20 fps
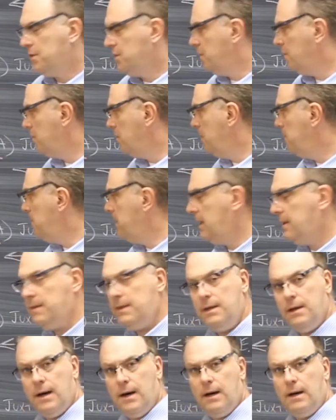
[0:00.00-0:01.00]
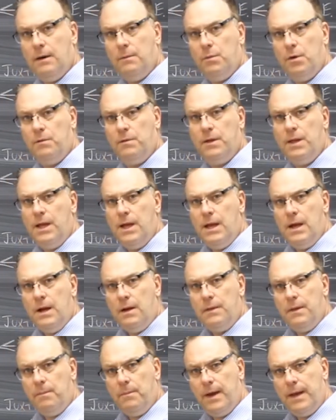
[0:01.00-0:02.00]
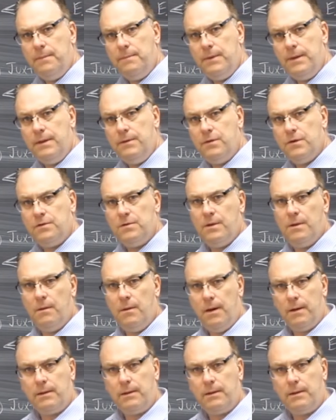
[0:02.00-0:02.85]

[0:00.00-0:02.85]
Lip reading: to repeat the aha moment. That might be just